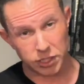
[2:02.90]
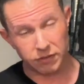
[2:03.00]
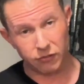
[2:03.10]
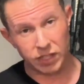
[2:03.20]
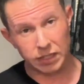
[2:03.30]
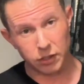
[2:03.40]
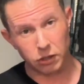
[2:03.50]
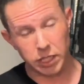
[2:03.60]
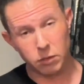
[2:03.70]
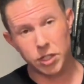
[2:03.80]
of the
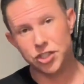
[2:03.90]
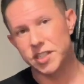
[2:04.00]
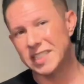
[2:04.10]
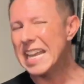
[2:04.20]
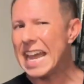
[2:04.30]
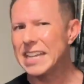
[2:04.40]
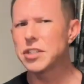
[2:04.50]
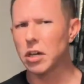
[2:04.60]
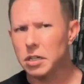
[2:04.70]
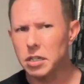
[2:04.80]
V30, which is a tad
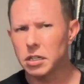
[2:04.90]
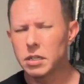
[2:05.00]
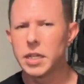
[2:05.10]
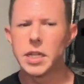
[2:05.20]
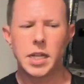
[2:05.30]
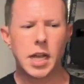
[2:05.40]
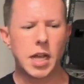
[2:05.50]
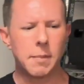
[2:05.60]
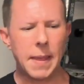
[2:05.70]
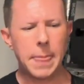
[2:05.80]
darker,
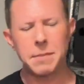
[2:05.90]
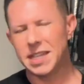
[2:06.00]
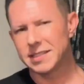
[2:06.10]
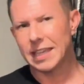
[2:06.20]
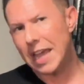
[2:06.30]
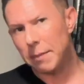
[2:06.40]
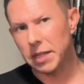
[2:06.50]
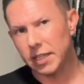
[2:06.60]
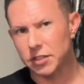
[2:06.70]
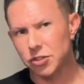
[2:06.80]
and the Mesa
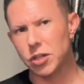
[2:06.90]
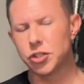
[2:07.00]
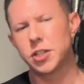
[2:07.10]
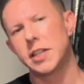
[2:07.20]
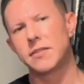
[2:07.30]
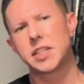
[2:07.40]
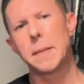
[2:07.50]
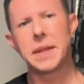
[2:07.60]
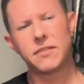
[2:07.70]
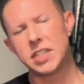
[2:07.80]
cabinet construction gives it a
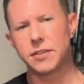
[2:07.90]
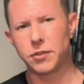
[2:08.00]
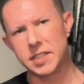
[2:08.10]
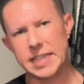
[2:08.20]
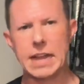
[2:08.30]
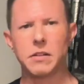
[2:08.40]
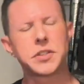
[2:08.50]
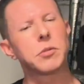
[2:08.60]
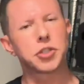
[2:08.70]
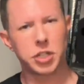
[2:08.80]
bit of a different sound,
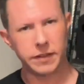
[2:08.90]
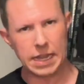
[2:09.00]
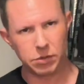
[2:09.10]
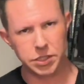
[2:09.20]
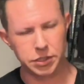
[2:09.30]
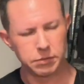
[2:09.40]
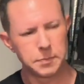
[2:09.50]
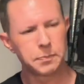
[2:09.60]
so we'll show you that one too.